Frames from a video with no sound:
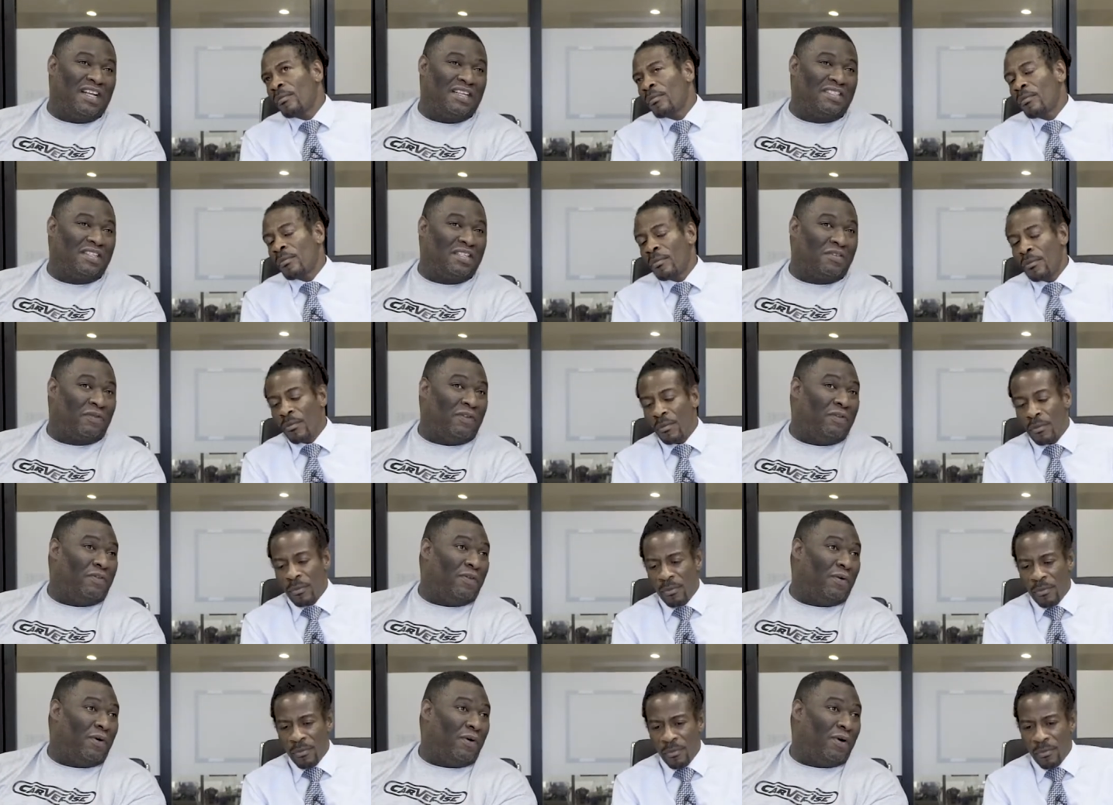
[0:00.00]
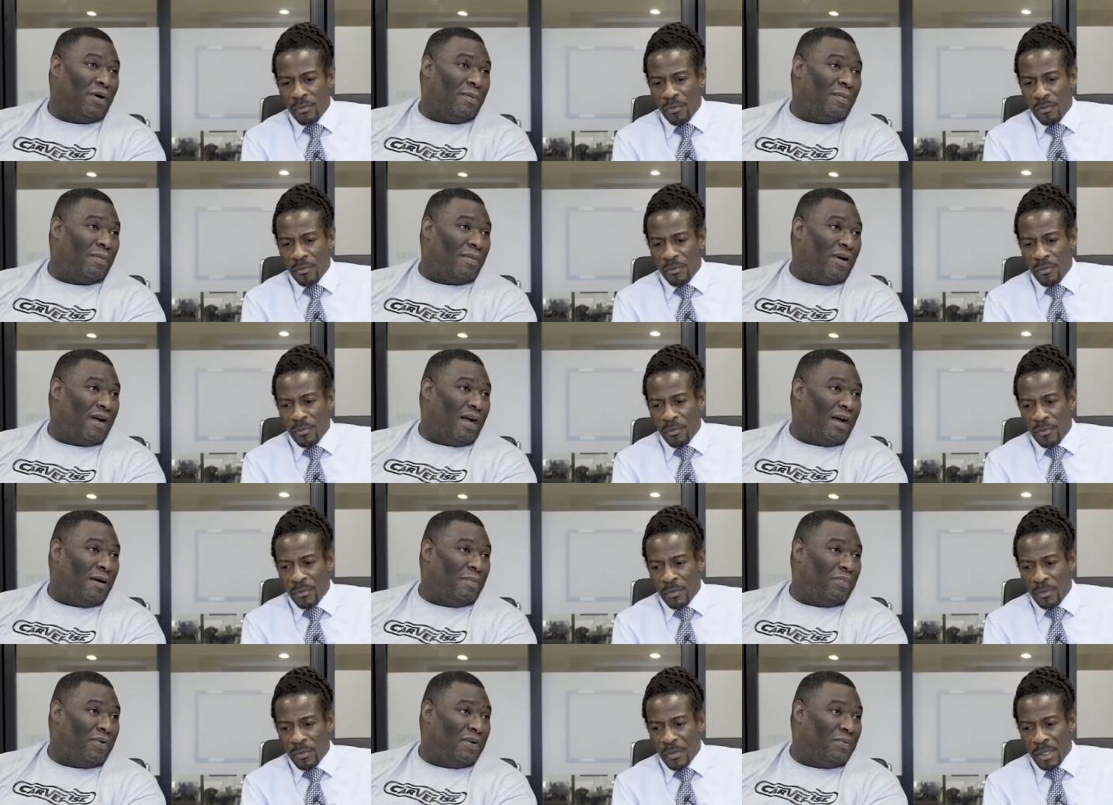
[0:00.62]
Speaker 1: justice reform.
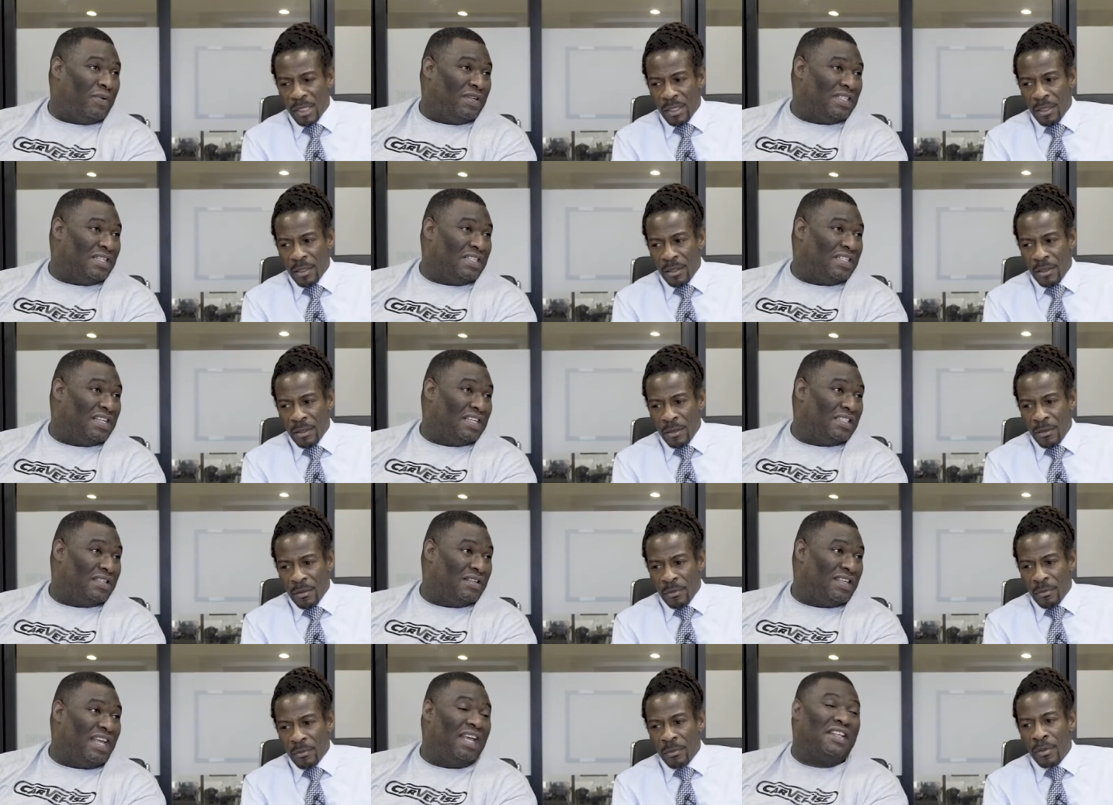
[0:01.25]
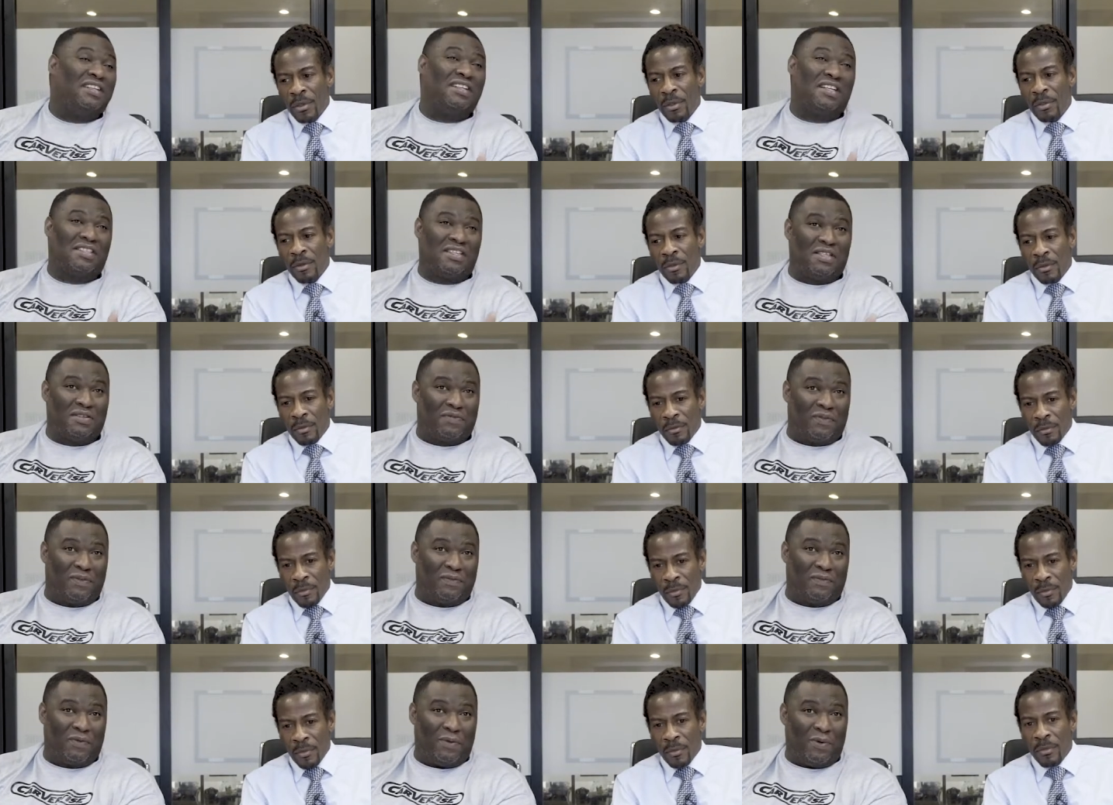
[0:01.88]
Um, was it justice? Yeah,
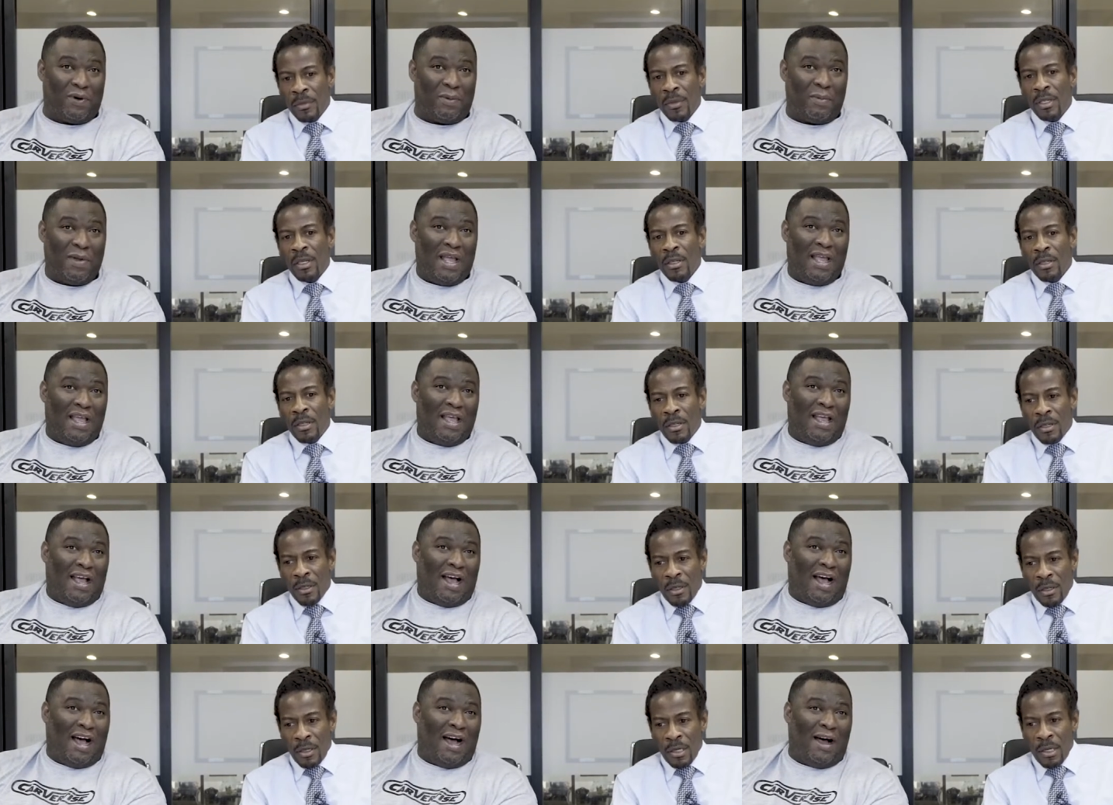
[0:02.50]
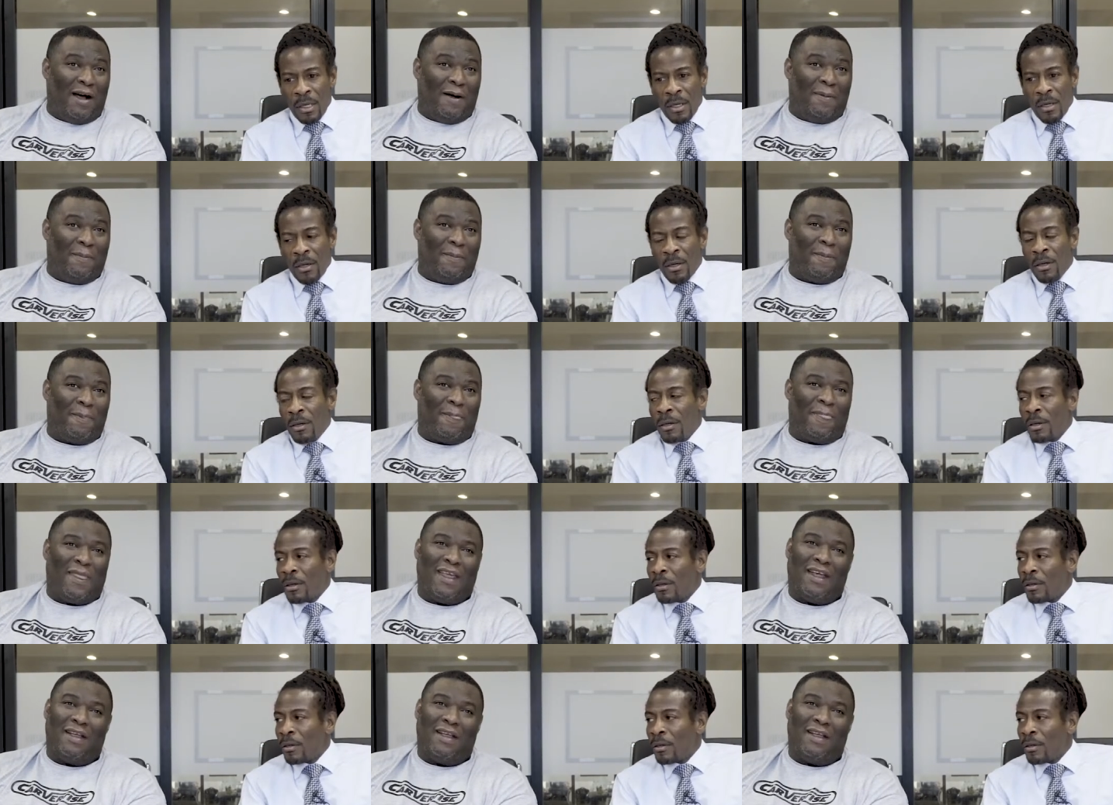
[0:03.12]
justice reform. Um,